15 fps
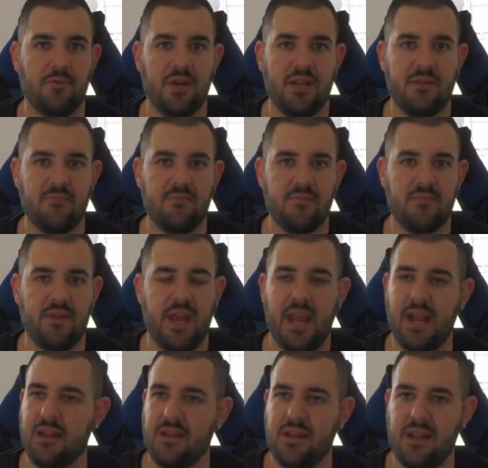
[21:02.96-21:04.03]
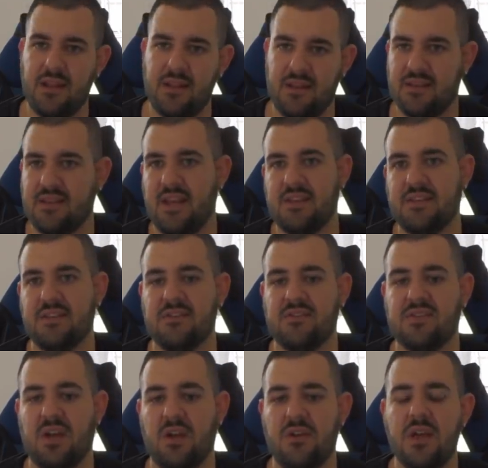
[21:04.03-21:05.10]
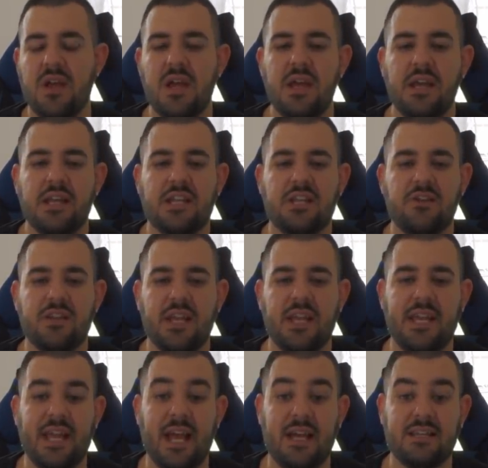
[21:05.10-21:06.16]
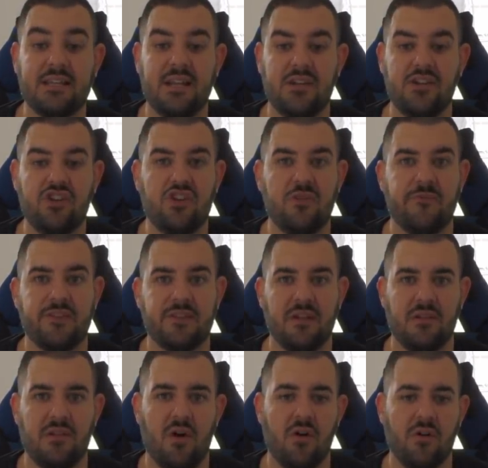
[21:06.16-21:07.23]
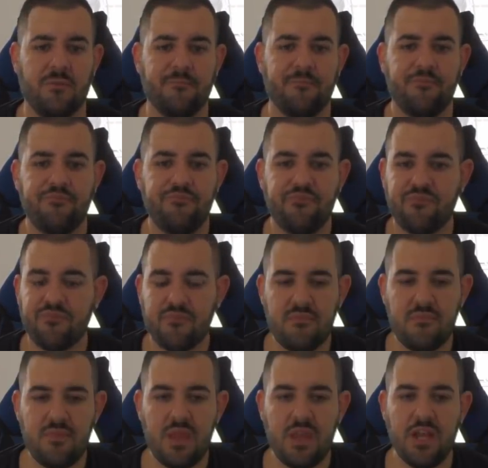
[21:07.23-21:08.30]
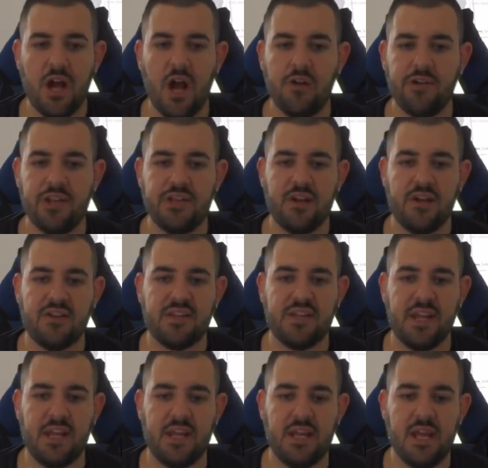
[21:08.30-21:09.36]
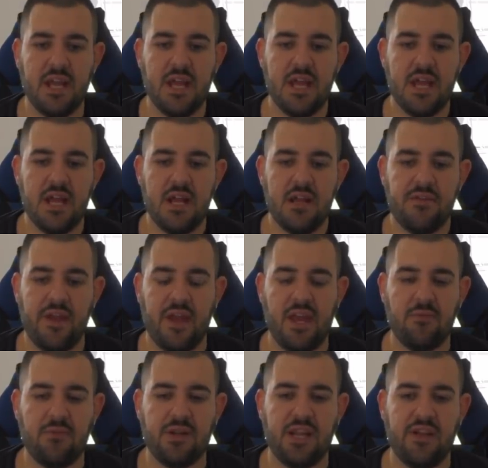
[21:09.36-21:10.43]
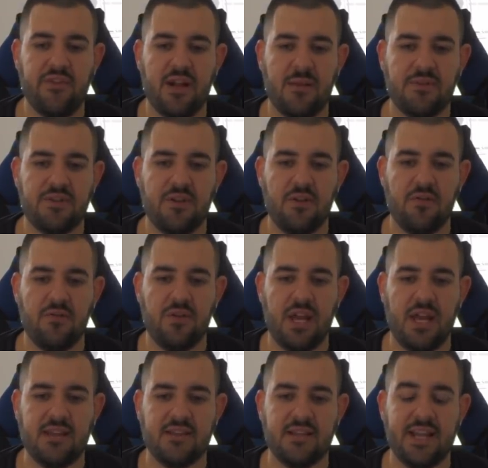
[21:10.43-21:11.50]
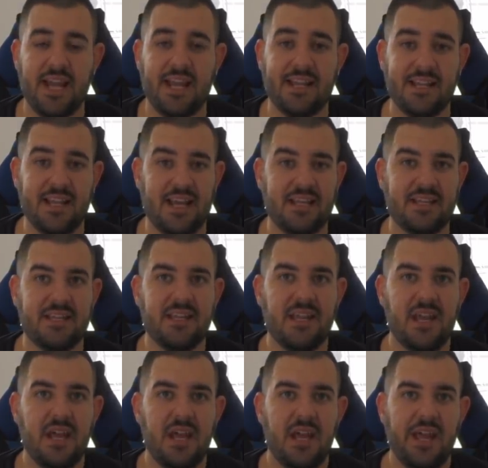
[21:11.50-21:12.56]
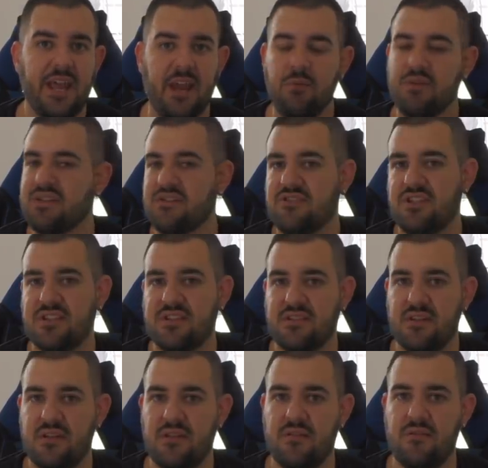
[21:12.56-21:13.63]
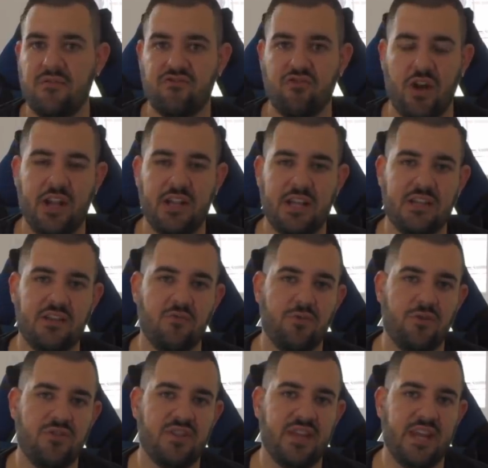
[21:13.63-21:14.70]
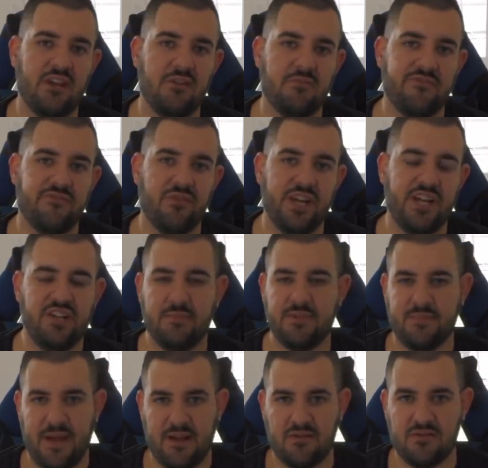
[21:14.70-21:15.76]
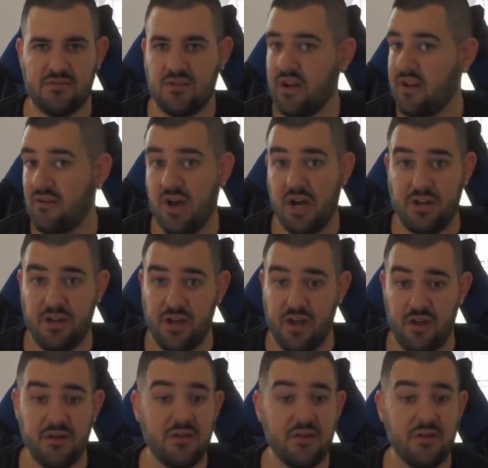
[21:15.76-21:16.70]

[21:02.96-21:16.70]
him in this essence. So considering that he has done YouTube for so long, you know, I really don't see that he would give it up so easily unless he was just trying to let the wounds heal before he jumps back online. I don't know.